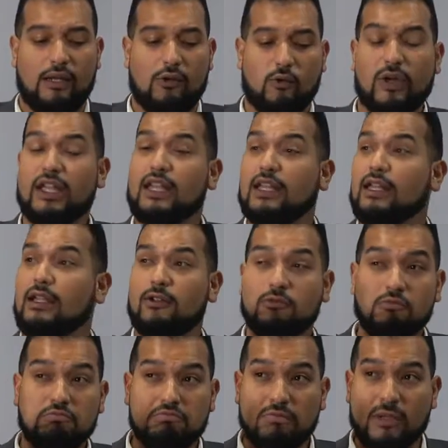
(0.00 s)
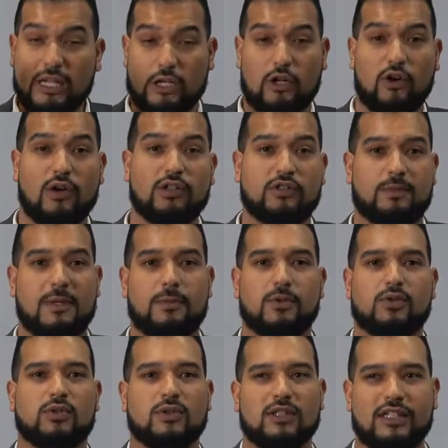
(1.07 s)
We encourage
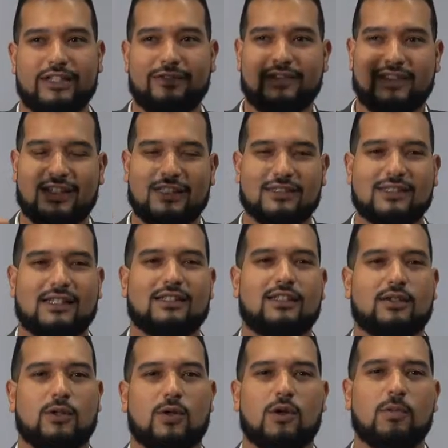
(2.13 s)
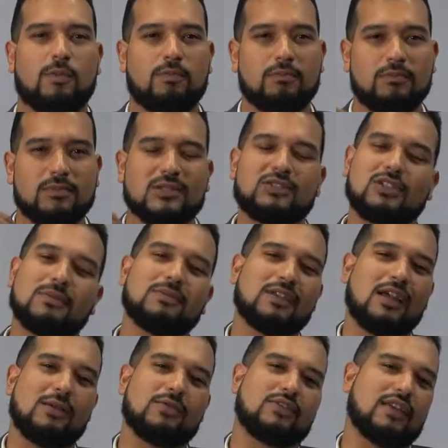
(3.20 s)
people to leave things at the door, but
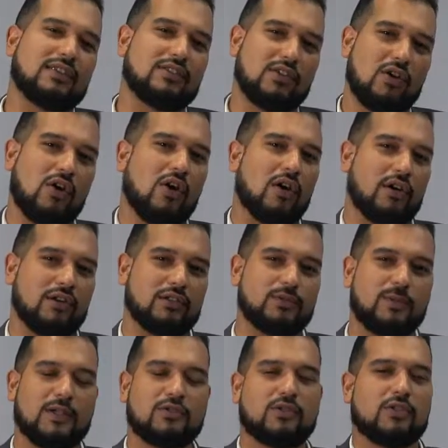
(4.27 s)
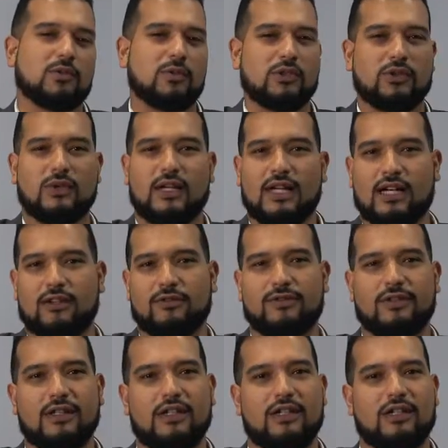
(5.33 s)
sometimes that's hard, especially when you
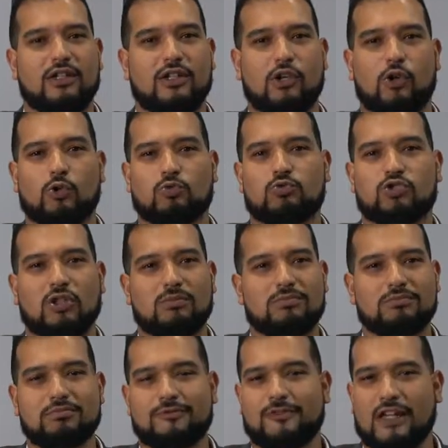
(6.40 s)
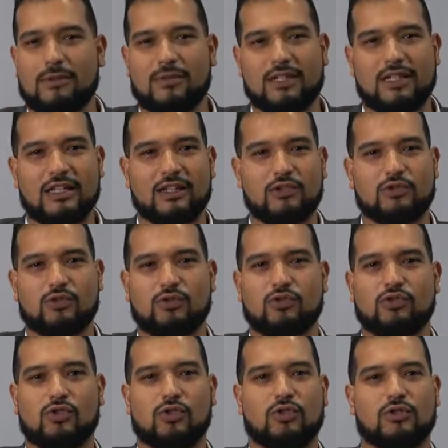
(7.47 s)
have some family
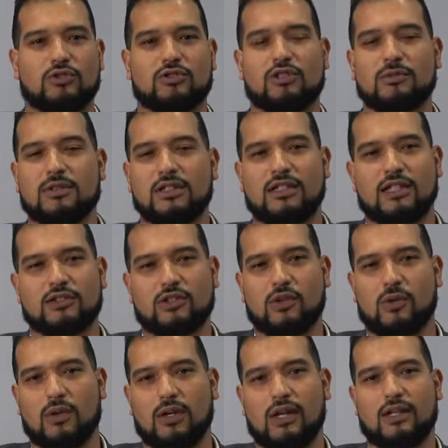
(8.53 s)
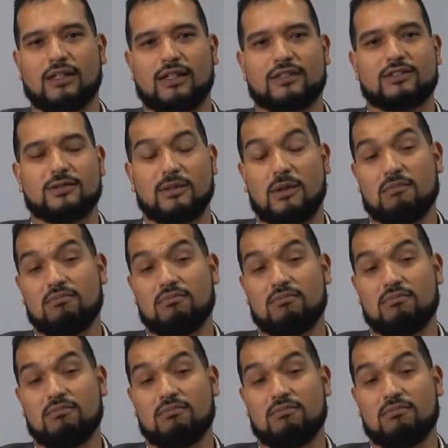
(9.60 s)
issues or something that's going on that's